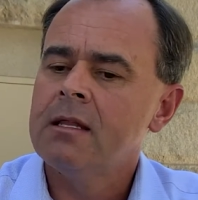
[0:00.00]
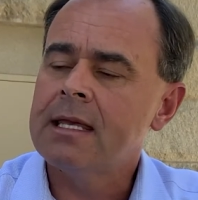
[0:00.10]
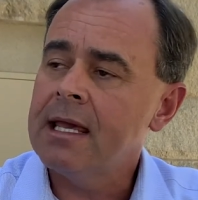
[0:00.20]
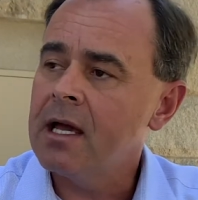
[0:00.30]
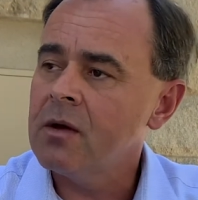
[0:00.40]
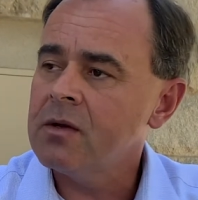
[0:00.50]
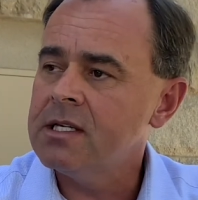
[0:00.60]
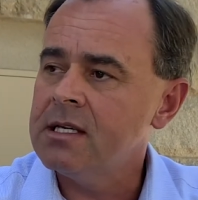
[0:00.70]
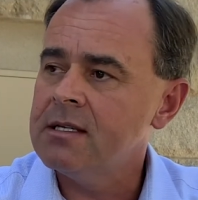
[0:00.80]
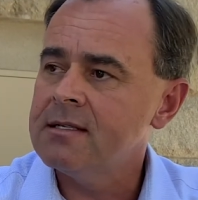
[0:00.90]
the
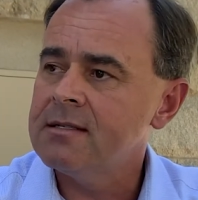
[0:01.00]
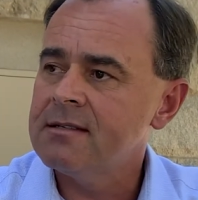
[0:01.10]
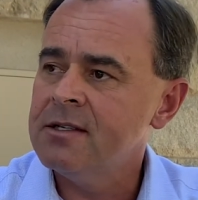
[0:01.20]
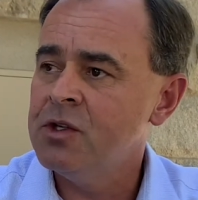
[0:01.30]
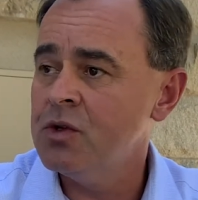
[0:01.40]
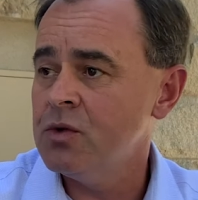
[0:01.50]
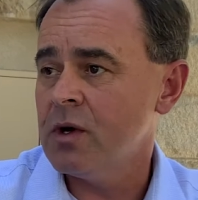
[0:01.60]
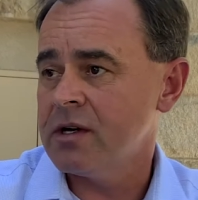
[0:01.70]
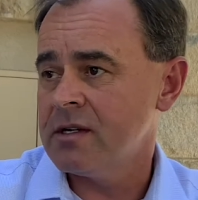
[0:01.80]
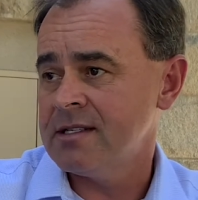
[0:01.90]
counties,
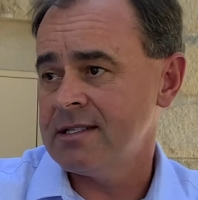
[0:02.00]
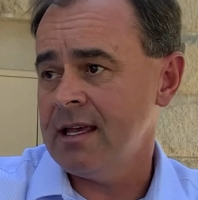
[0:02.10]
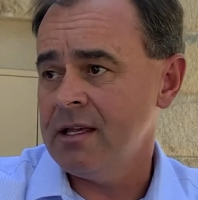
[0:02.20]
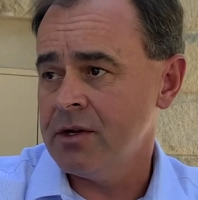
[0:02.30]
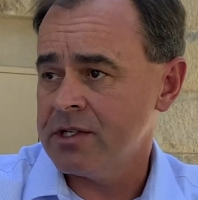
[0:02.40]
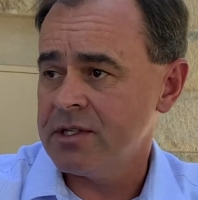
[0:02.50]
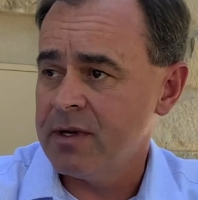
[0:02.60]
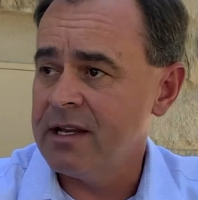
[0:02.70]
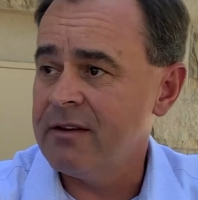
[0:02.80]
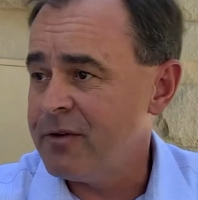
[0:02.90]
you are state, you're
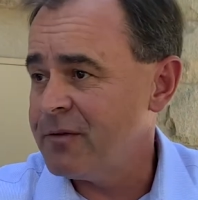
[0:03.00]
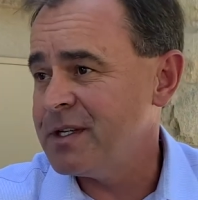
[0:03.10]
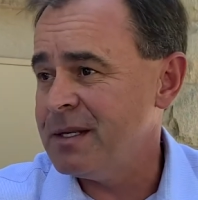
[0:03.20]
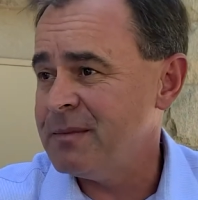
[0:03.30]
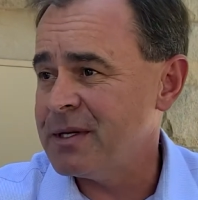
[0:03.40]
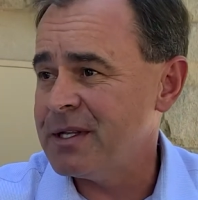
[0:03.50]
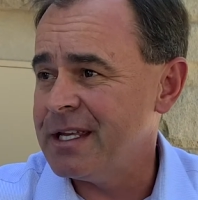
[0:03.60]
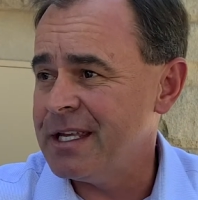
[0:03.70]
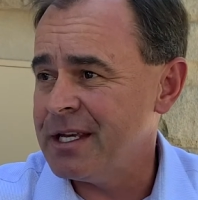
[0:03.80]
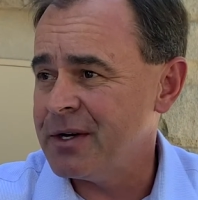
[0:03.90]
spending $15
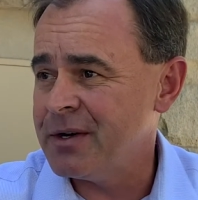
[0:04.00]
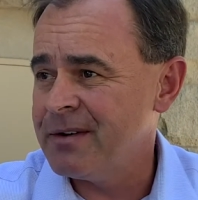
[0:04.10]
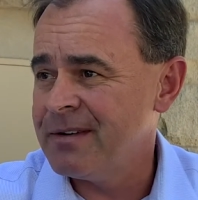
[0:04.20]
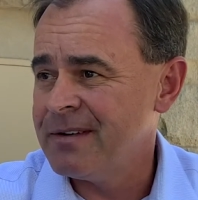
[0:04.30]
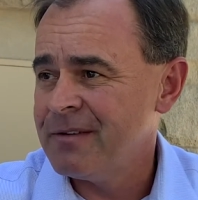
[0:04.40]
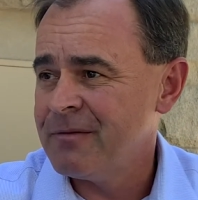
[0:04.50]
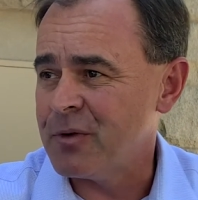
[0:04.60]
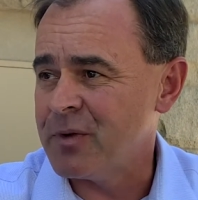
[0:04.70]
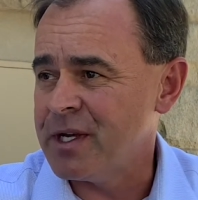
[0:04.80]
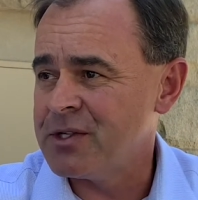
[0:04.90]
million a year for
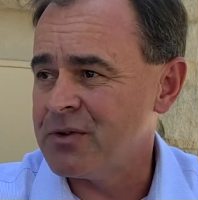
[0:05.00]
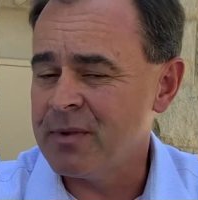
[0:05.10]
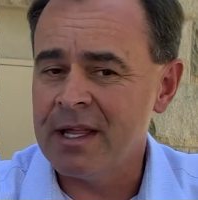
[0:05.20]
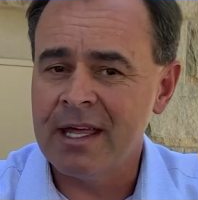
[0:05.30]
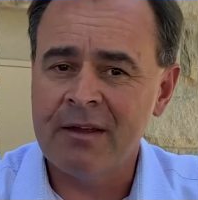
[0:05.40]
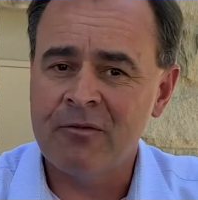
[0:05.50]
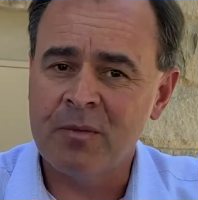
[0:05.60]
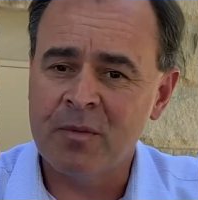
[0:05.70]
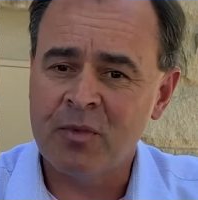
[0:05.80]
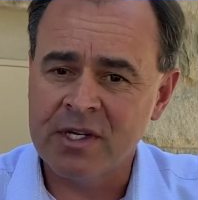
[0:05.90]
reentry planning
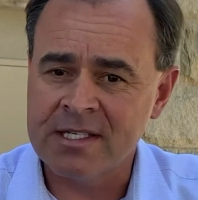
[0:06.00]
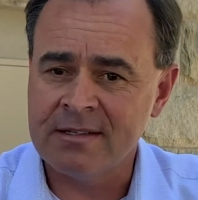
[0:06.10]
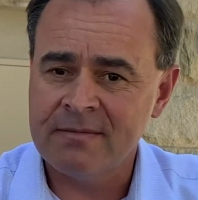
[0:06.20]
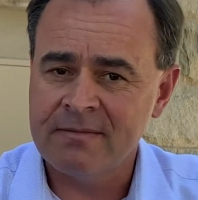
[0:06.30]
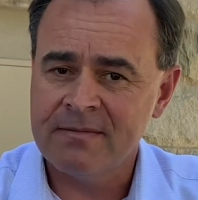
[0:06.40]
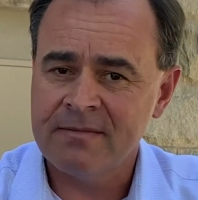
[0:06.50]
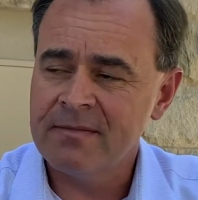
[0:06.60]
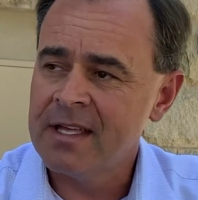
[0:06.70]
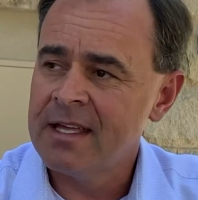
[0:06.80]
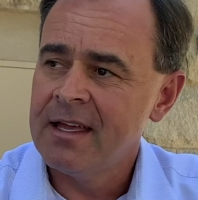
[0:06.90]
from the prison.
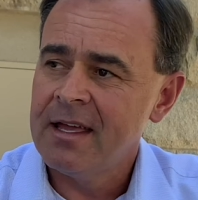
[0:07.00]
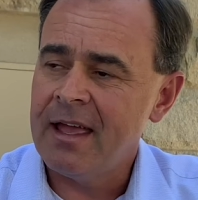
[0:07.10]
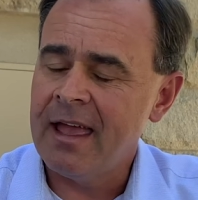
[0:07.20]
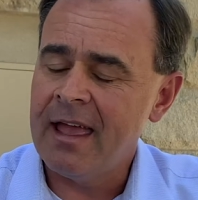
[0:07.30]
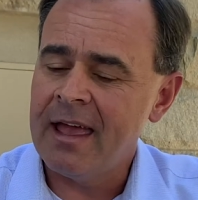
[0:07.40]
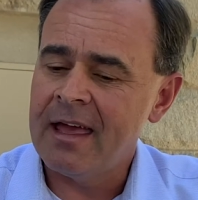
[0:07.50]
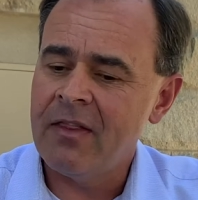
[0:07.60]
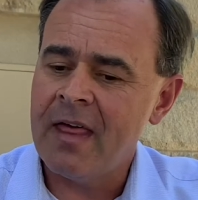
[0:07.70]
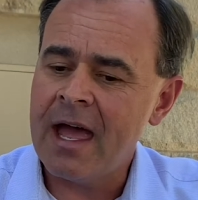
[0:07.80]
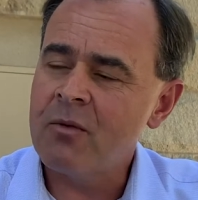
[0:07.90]

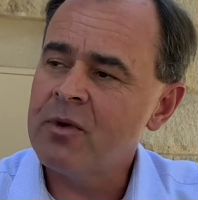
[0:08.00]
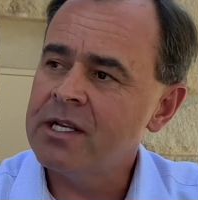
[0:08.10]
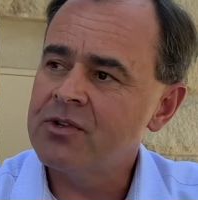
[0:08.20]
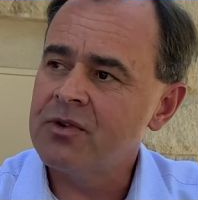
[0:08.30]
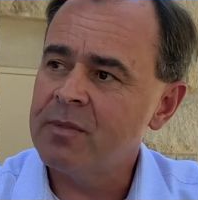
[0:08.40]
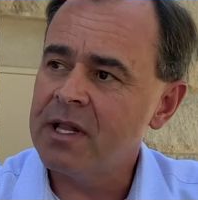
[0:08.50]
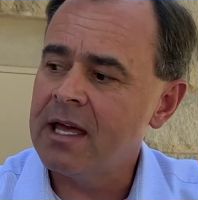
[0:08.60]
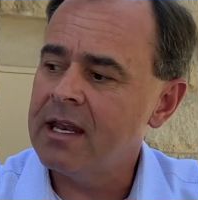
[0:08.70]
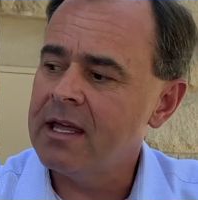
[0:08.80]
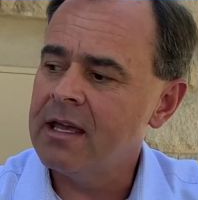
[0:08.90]
And that reentry
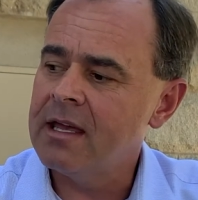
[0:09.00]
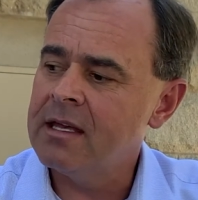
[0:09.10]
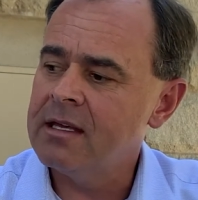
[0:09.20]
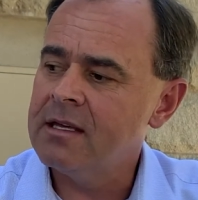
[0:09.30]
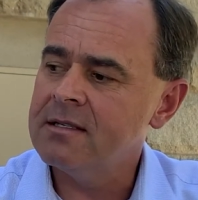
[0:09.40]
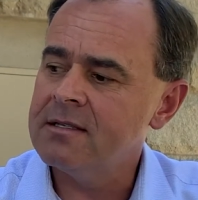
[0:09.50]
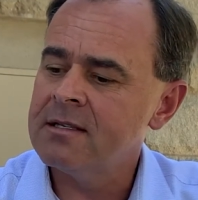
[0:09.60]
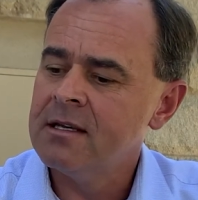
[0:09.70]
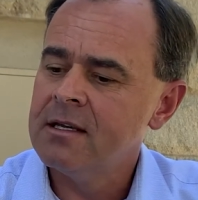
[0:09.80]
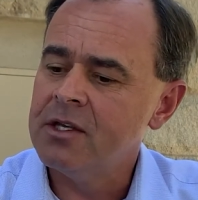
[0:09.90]
planning is,
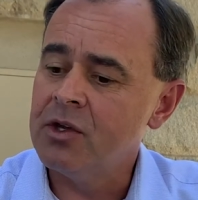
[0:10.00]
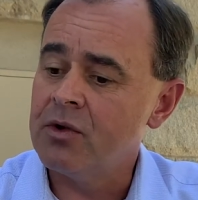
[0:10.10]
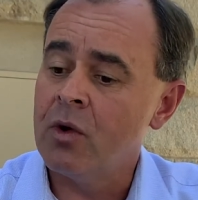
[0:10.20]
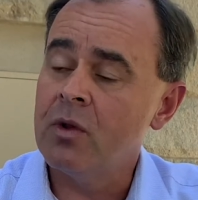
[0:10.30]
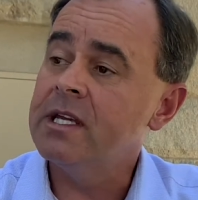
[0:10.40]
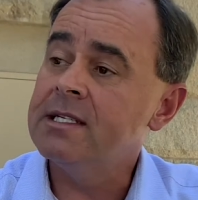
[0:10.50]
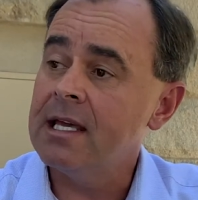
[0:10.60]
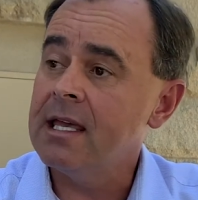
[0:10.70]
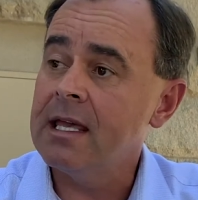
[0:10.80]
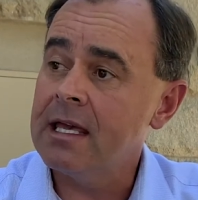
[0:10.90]
you're only
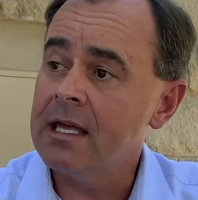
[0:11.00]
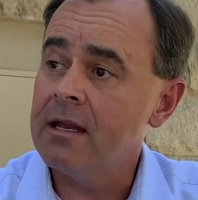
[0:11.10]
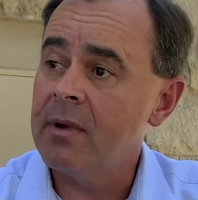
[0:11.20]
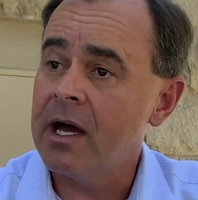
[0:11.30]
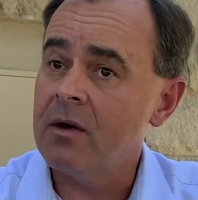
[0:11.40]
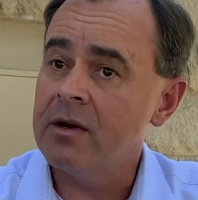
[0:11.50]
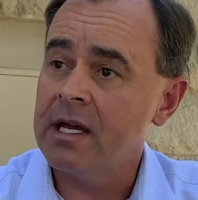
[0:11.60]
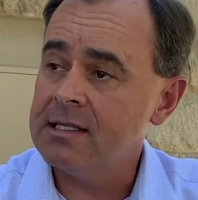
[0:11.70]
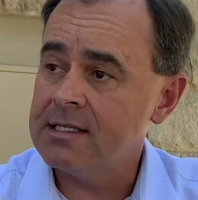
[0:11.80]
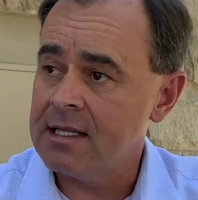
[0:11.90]
taking in about
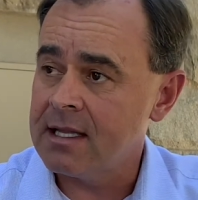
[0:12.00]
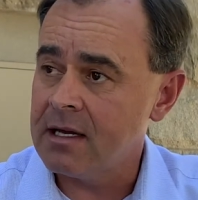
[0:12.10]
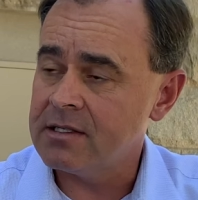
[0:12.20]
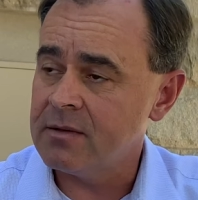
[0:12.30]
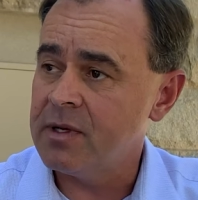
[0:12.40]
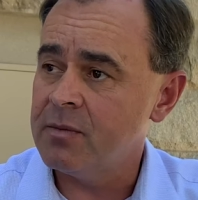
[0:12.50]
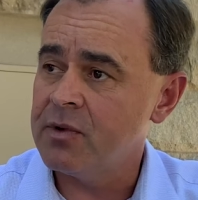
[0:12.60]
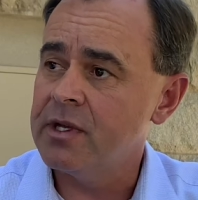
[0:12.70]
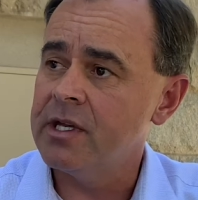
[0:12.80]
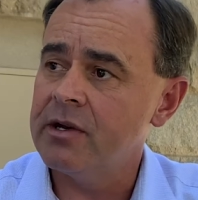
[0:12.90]
19,000
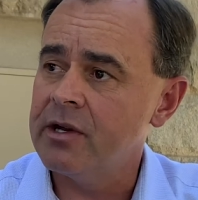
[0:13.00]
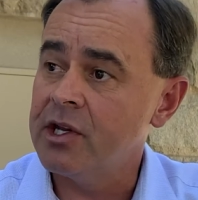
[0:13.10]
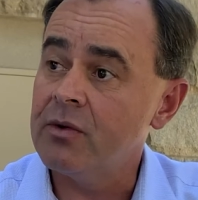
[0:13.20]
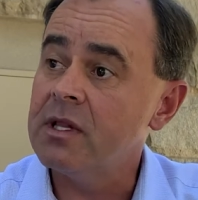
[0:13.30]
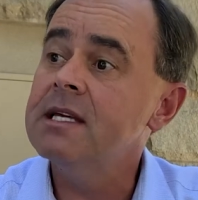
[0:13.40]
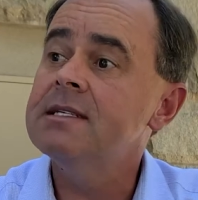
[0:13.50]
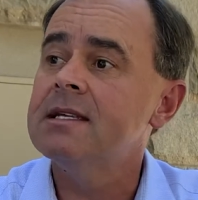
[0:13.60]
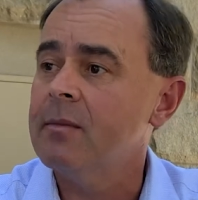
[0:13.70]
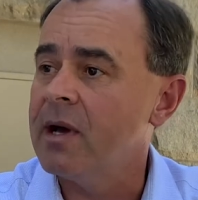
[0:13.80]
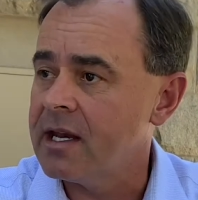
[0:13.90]
people a year and you're
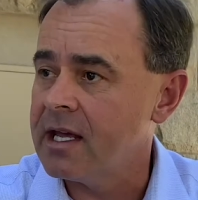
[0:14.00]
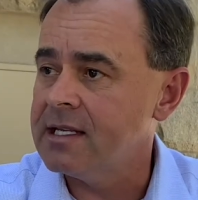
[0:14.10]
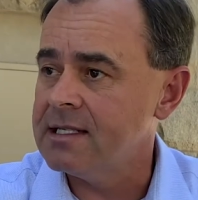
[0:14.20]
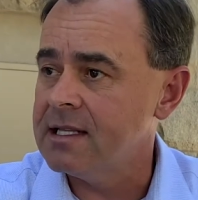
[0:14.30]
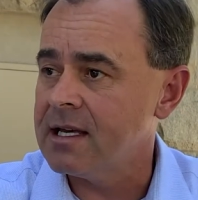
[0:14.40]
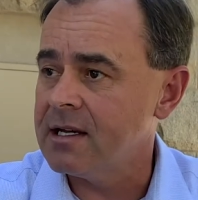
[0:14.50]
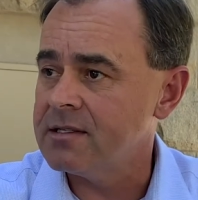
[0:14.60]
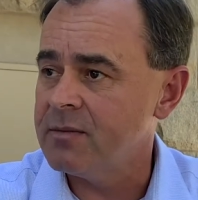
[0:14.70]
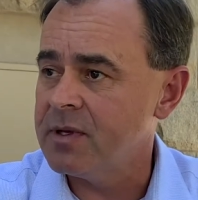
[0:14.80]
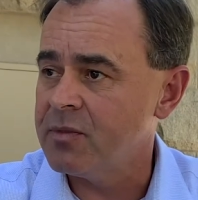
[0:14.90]
releasing about
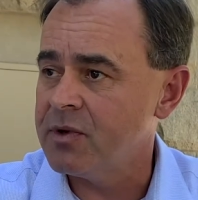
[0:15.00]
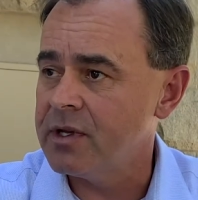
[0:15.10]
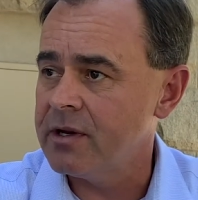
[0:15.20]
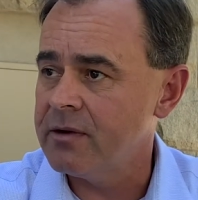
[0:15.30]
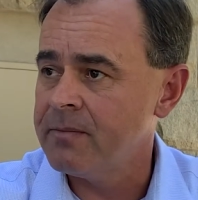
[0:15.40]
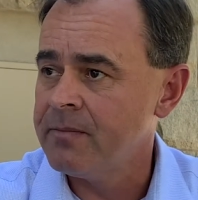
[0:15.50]
19,000 people a year.